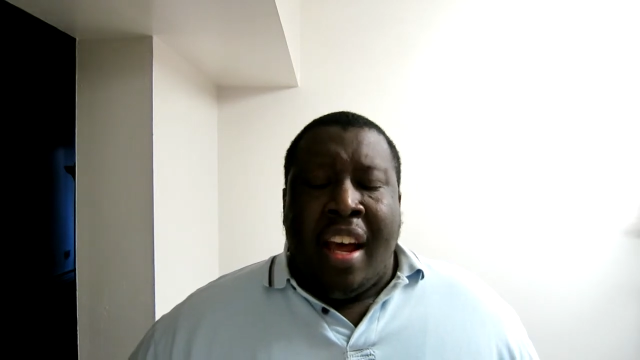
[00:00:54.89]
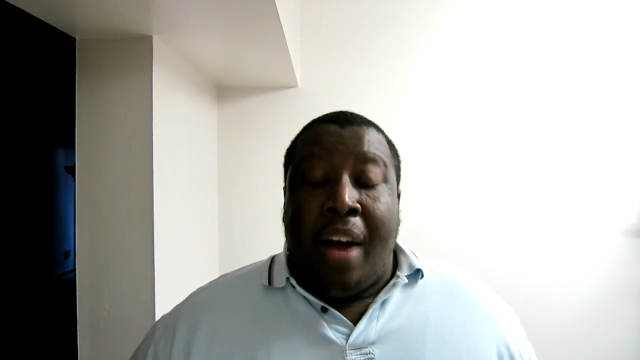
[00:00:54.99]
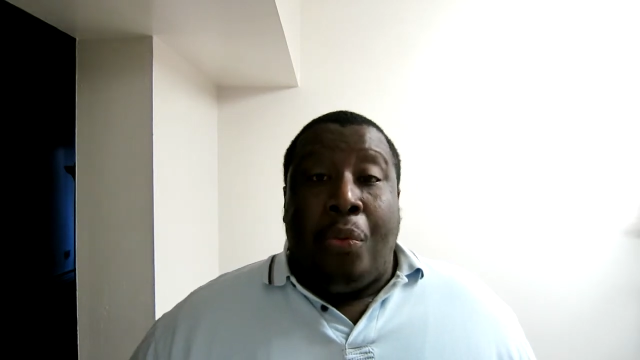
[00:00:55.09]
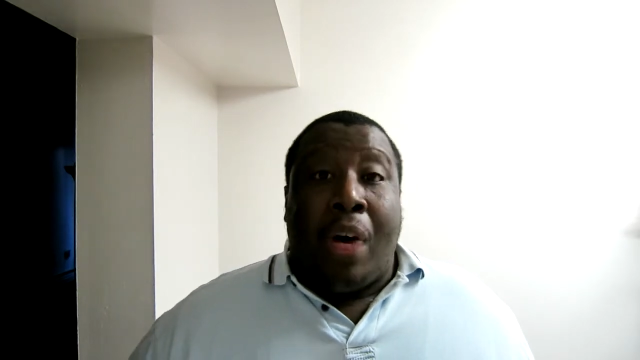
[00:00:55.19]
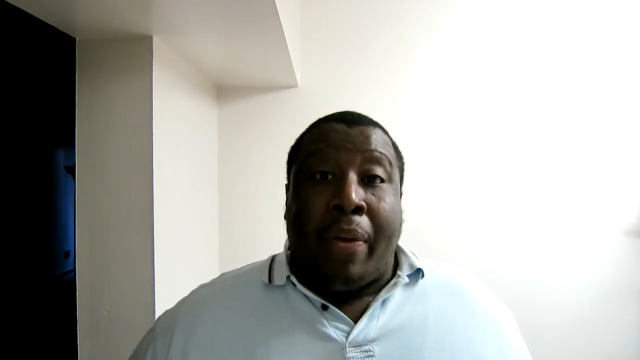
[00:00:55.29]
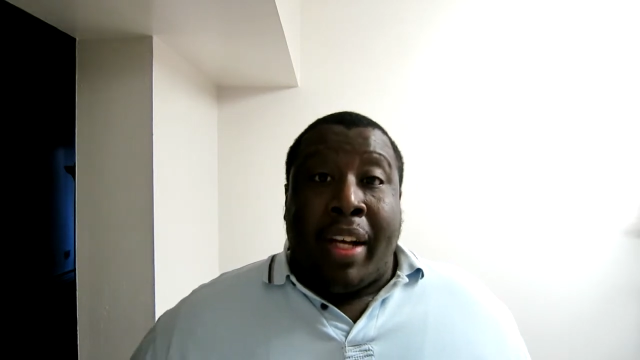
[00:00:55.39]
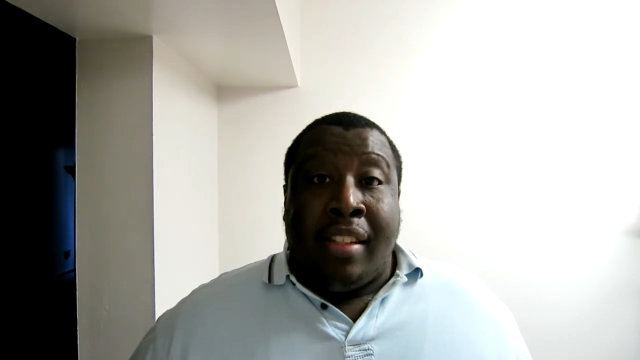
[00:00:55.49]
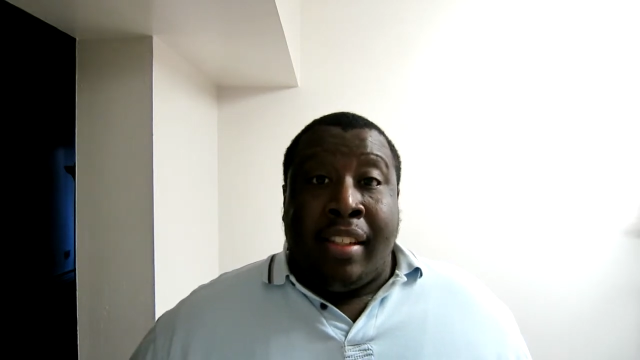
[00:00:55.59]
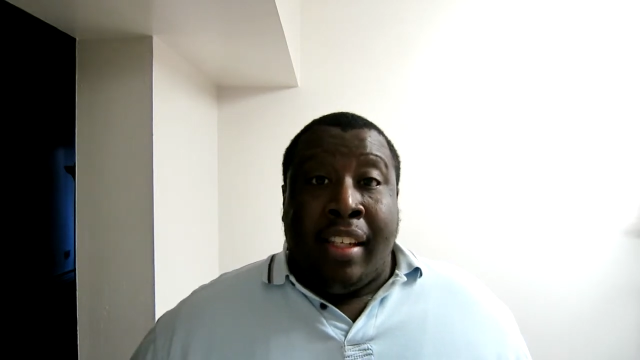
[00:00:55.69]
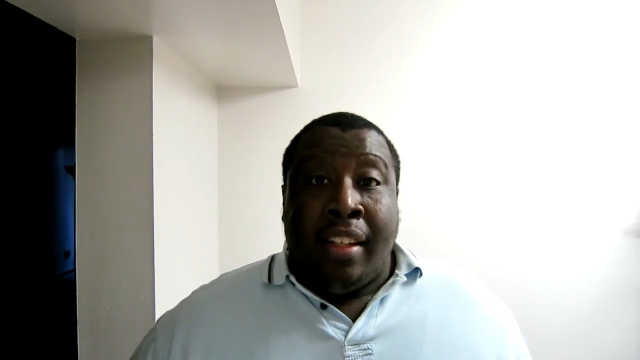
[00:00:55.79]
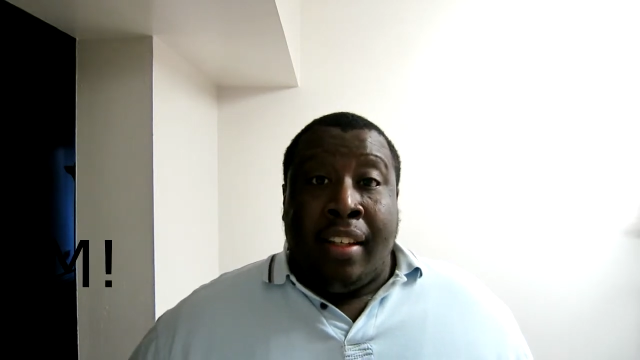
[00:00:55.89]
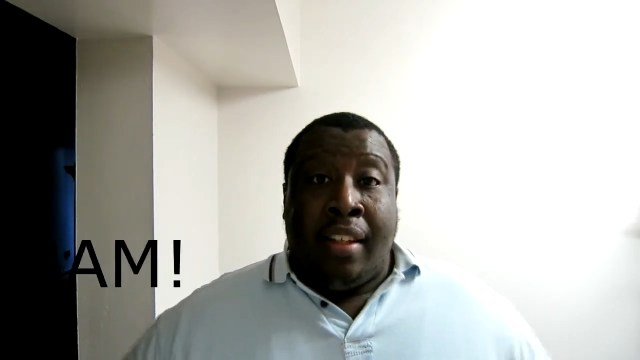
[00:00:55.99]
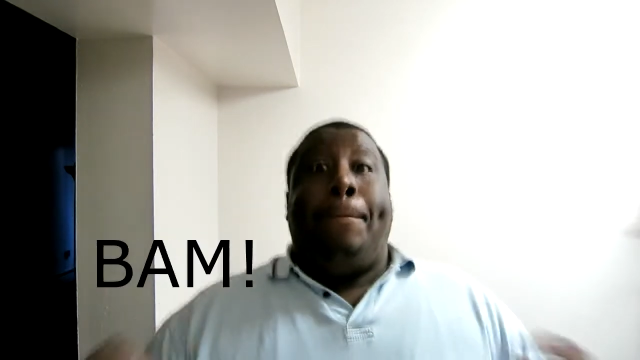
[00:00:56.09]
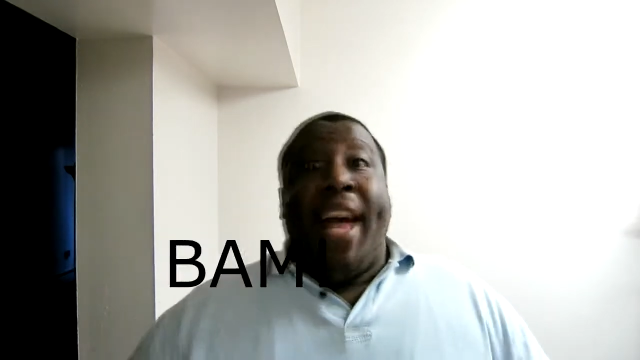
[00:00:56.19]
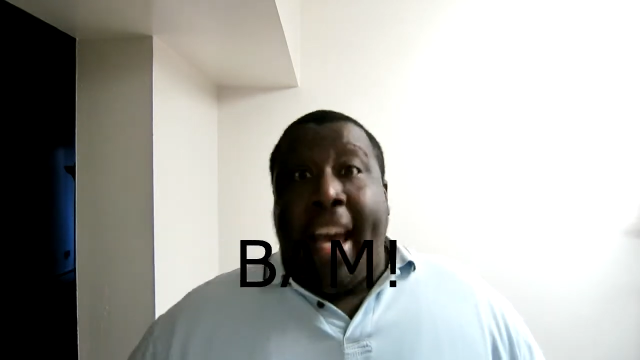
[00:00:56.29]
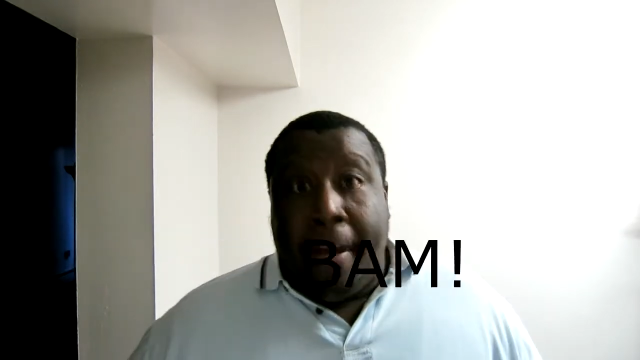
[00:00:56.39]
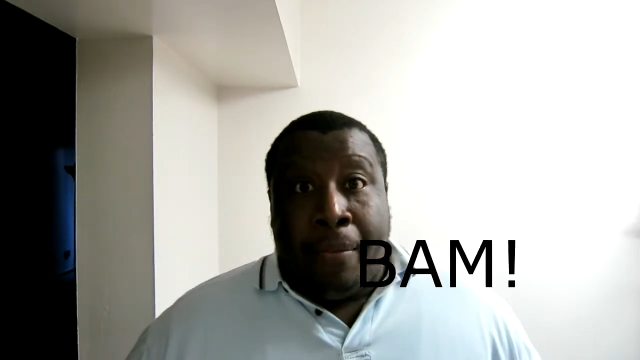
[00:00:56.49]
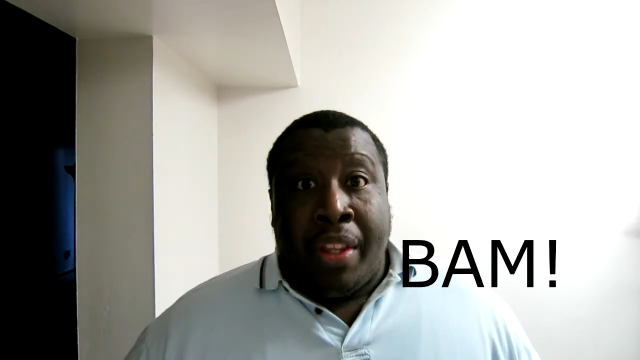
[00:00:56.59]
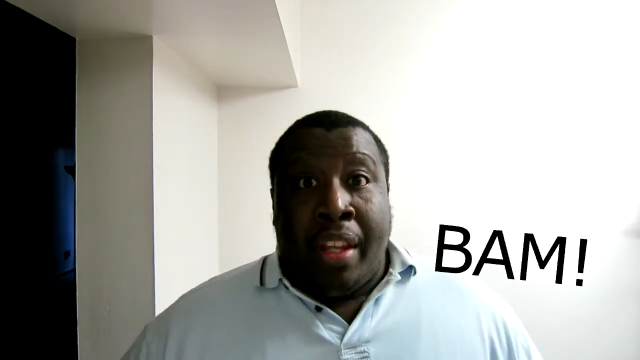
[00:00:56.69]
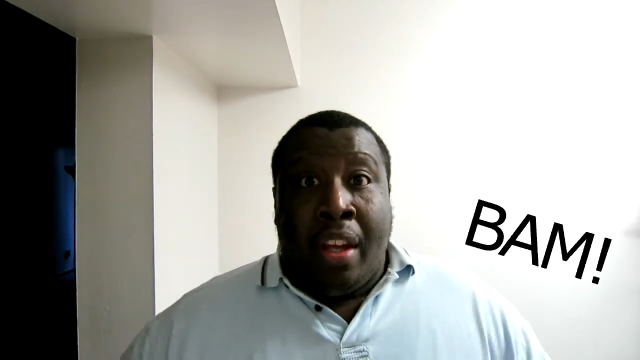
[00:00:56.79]
And what do I see?
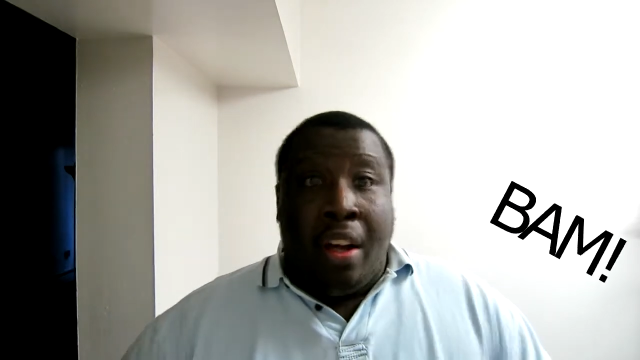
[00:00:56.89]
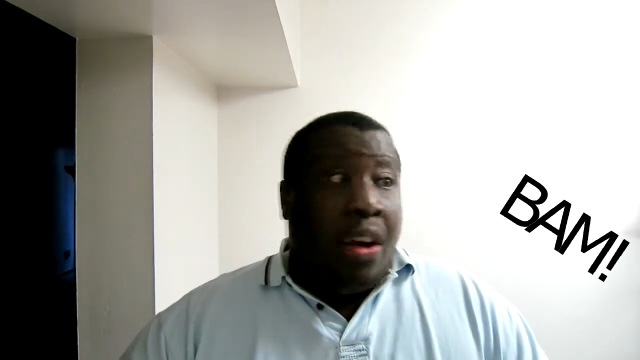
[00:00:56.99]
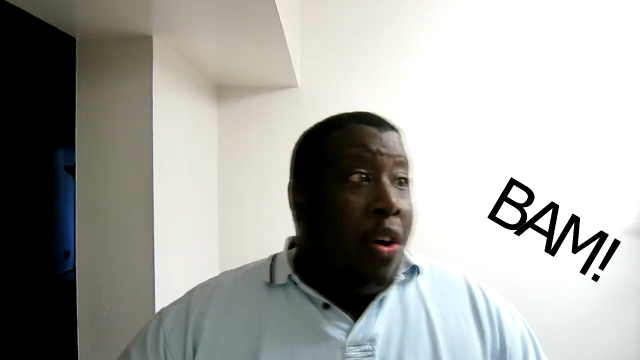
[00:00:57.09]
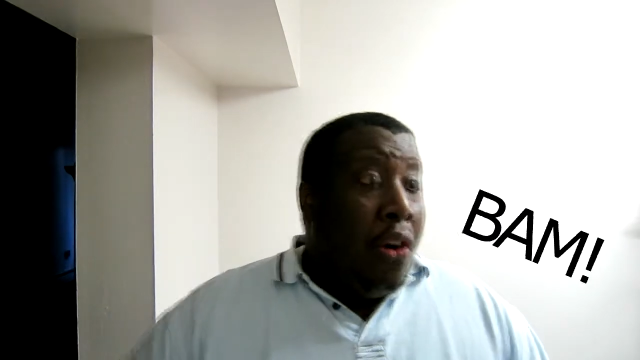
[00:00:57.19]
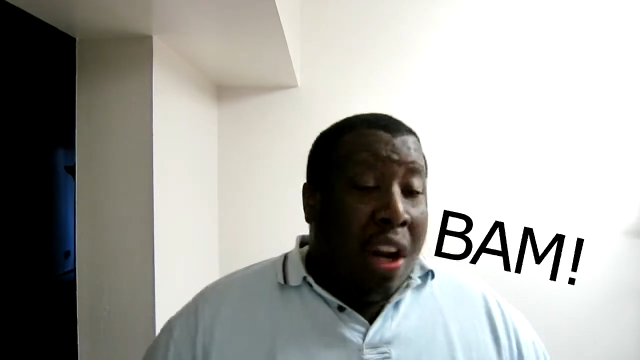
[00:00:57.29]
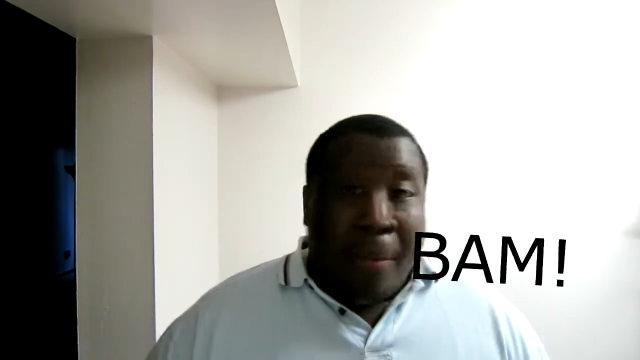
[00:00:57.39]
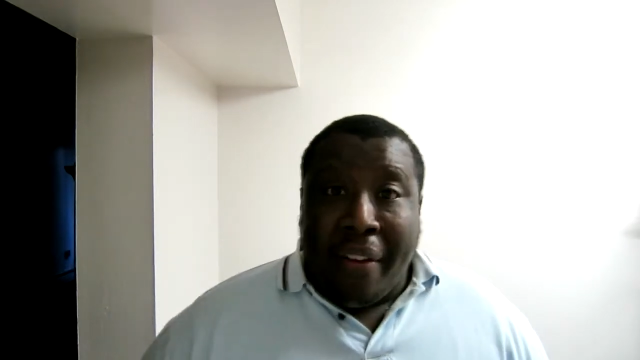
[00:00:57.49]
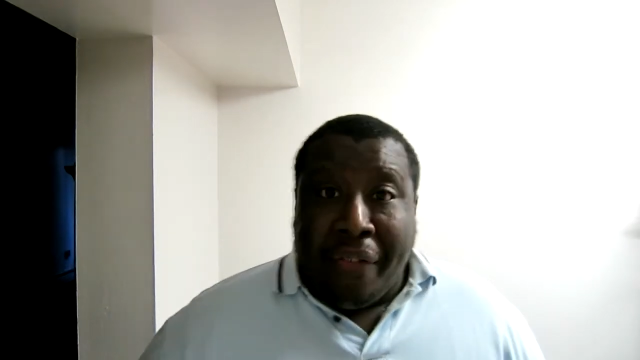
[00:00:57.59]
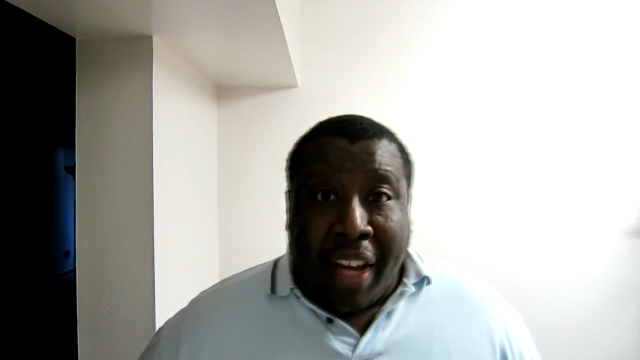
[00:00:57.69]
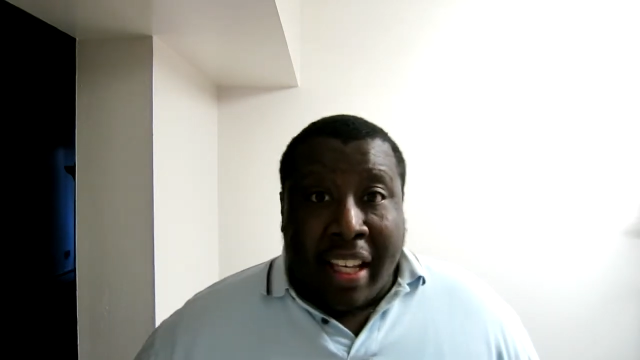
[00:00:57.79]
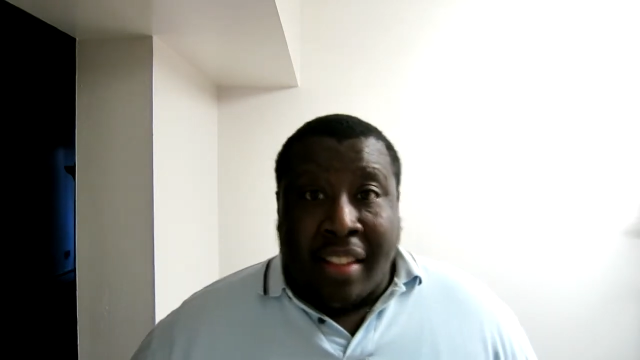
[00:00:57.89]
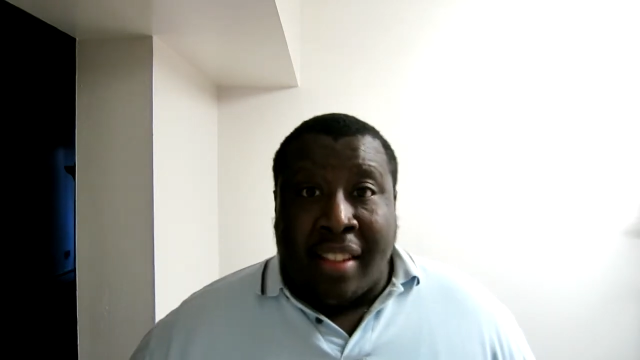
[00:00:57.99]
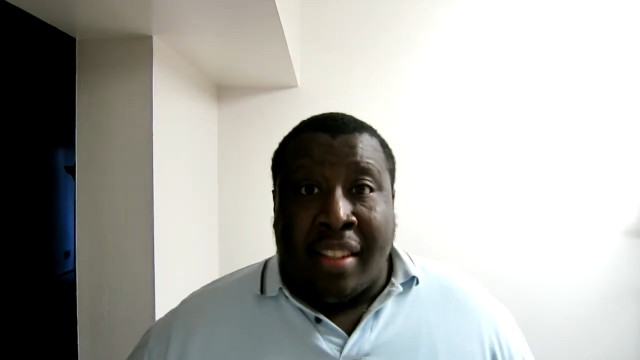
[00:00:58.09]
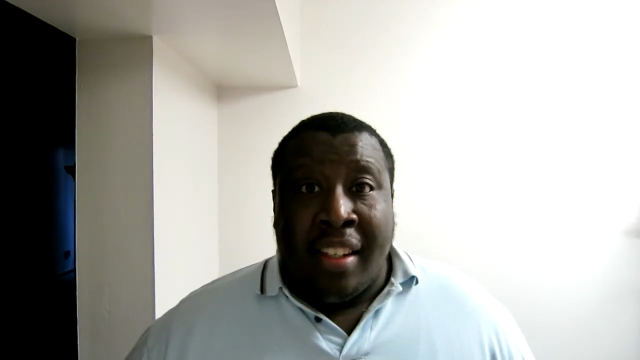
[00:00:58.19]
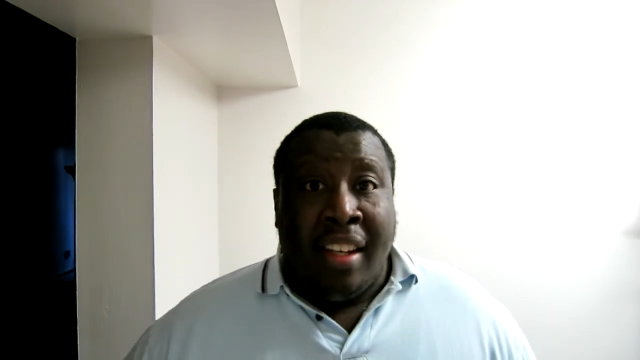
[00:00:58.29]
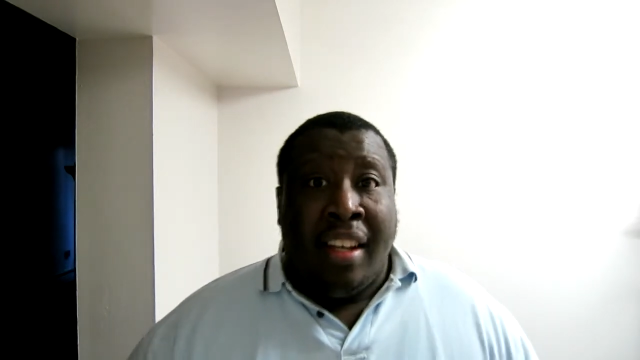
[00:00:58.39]
Bam! All in my face.